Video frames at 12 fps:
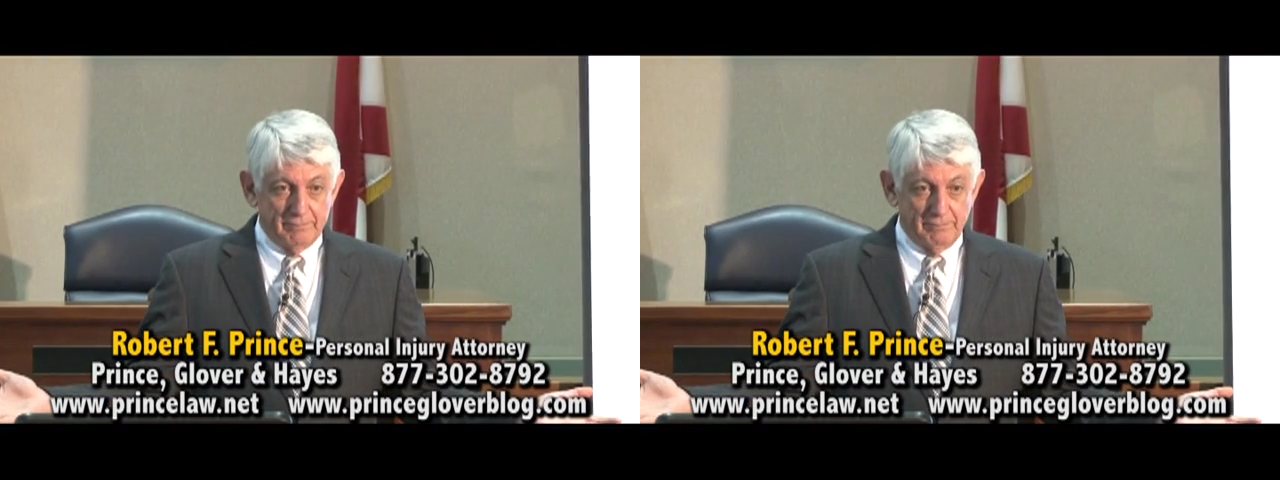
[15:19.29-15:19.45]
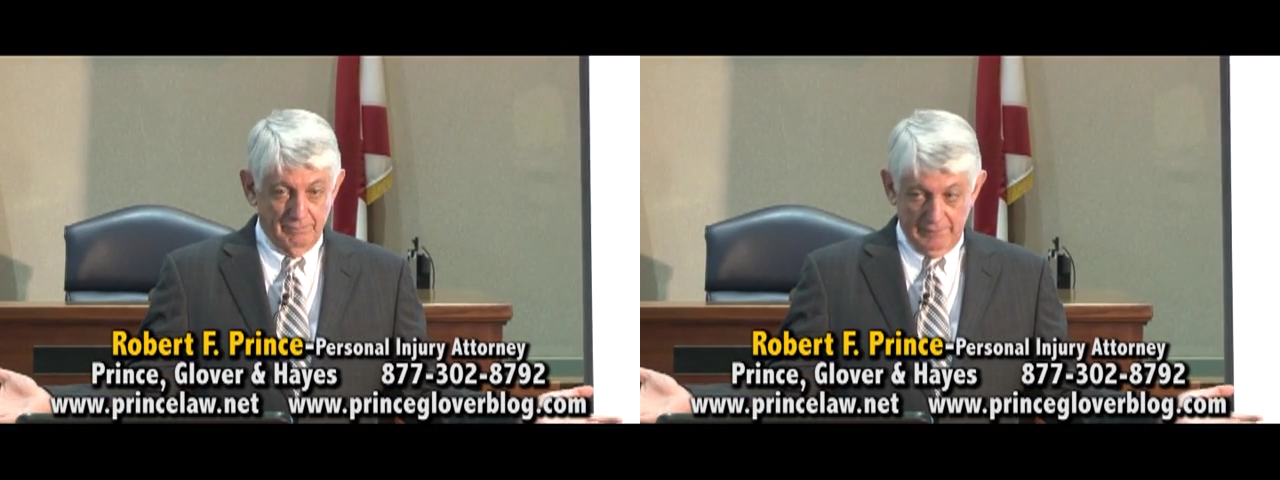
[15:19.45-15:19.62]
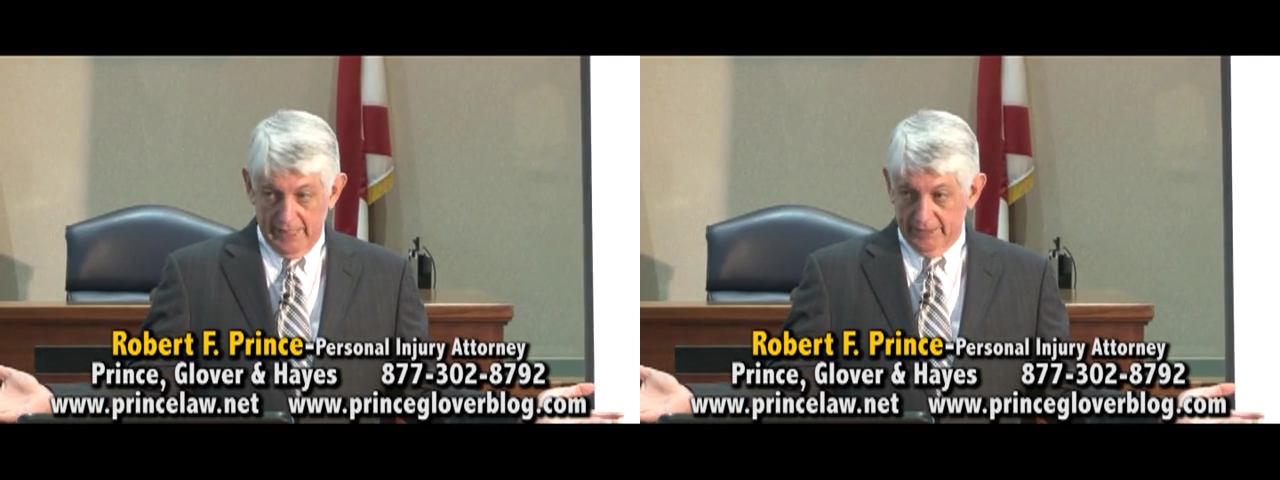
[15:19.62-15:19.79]

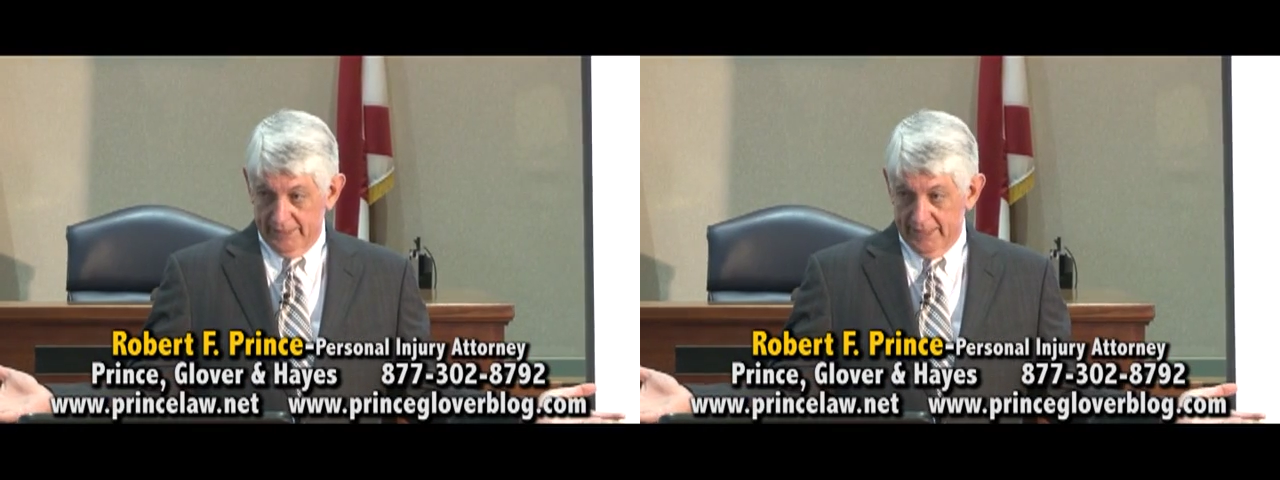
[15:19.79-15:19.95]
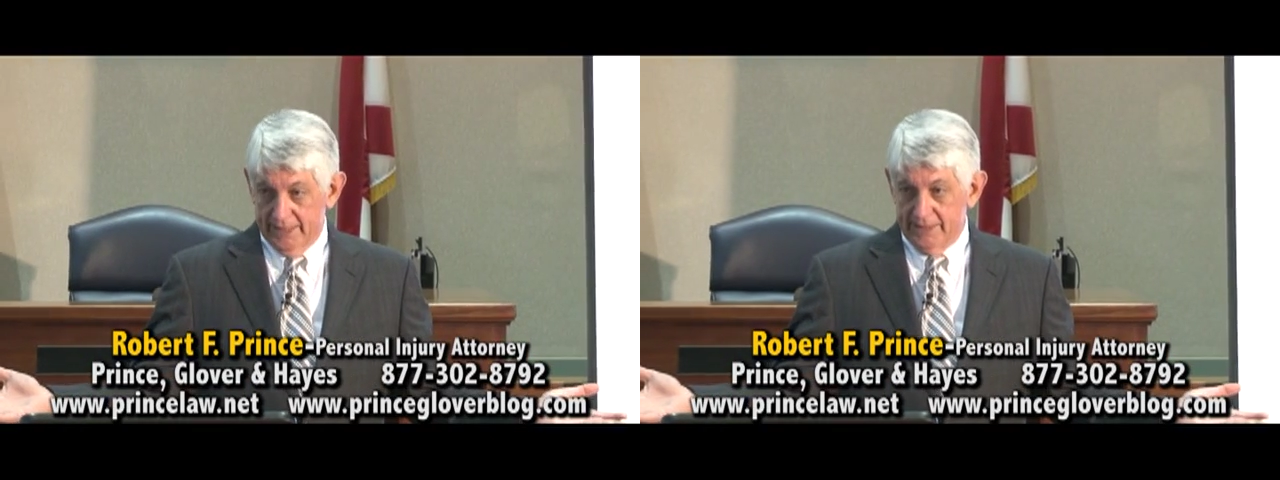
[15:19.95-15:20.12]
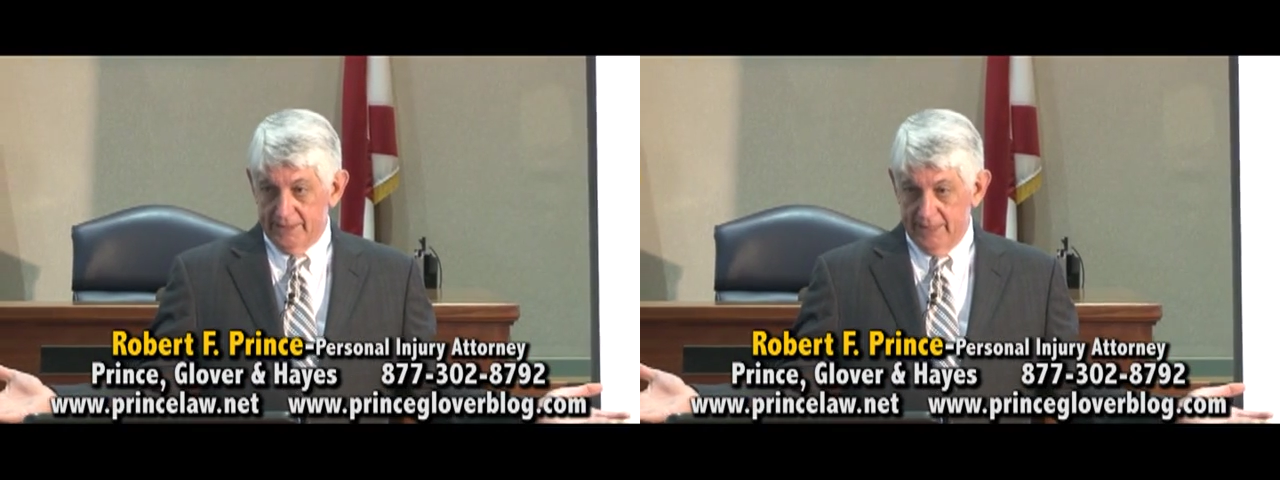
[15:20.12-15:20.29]
like
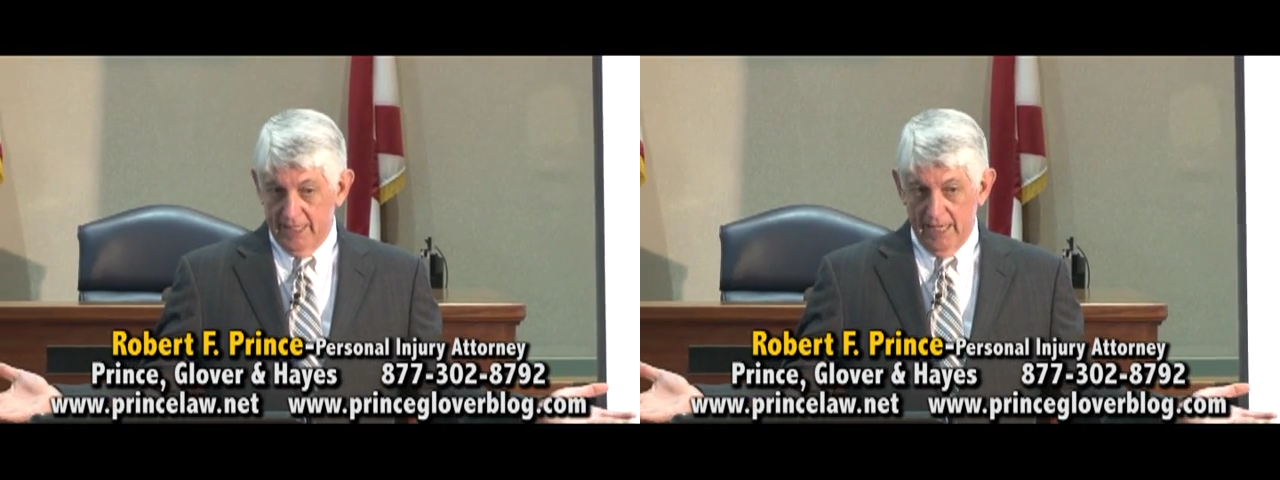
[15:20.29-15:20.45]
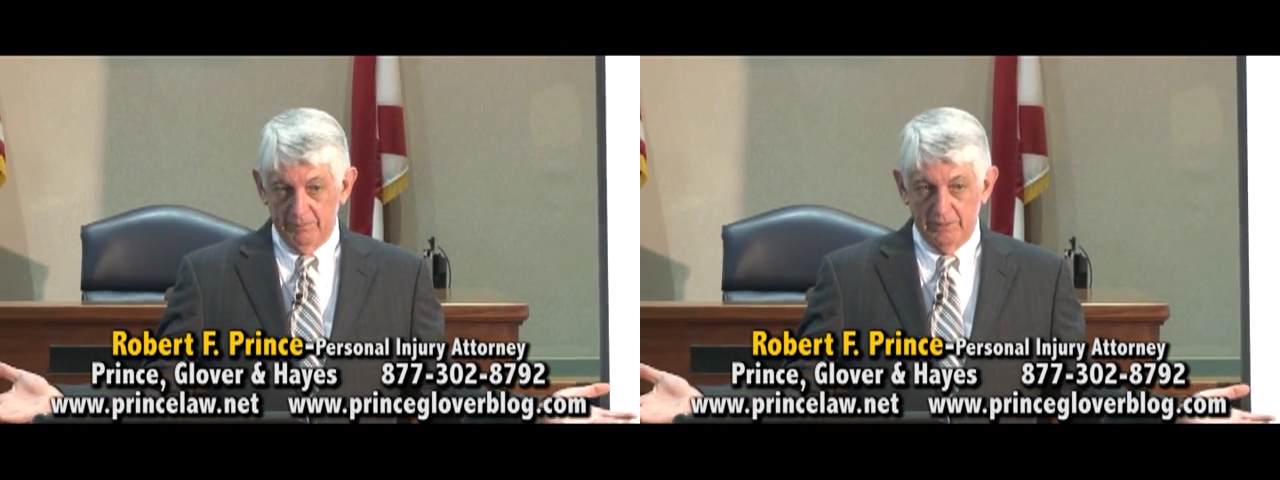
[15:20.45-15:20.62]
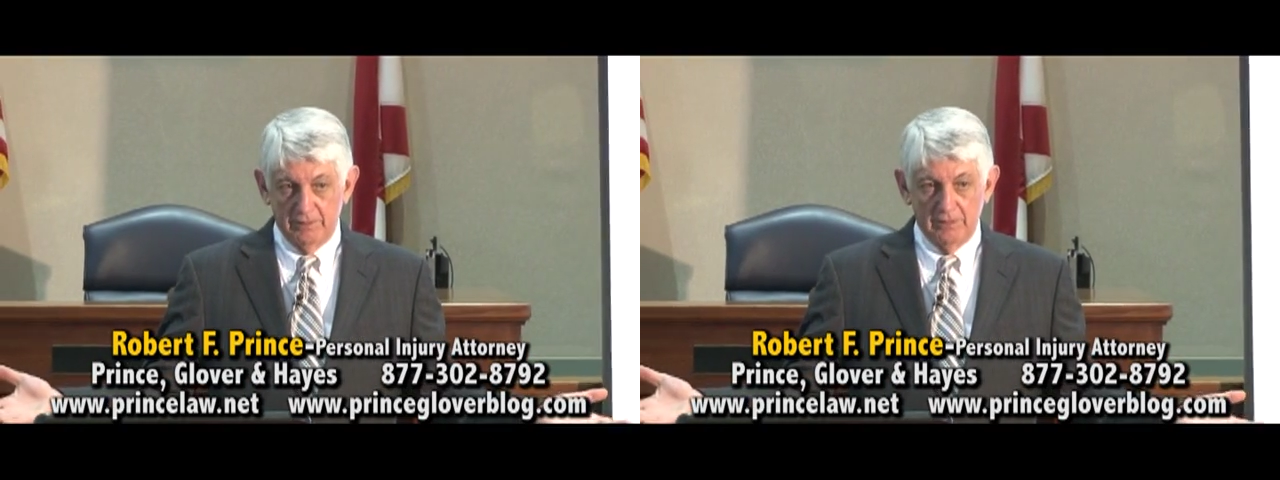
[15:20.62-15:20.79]
this, see how
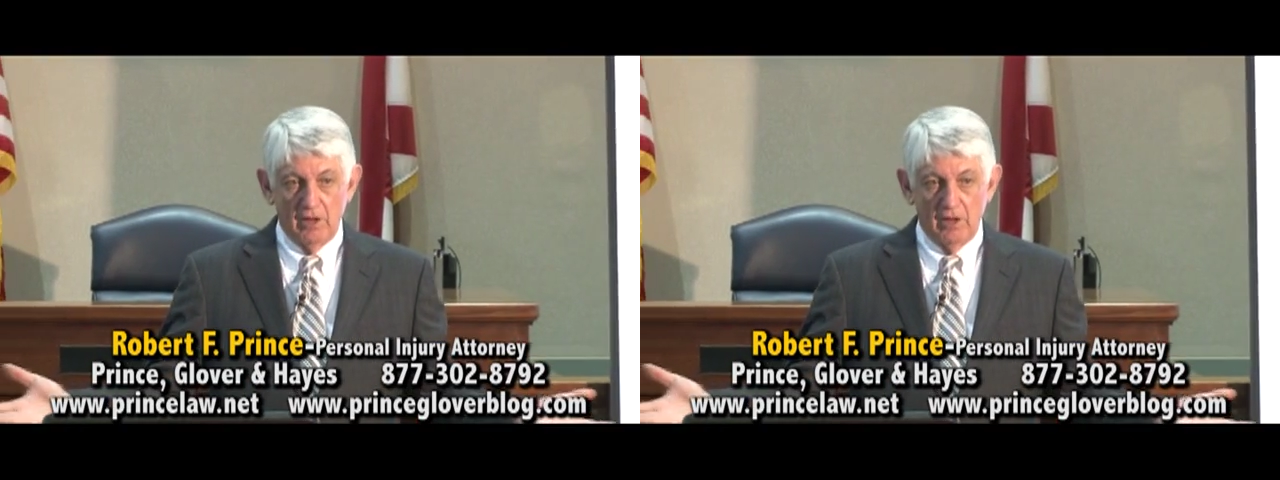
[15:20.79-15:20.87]
I'm doing,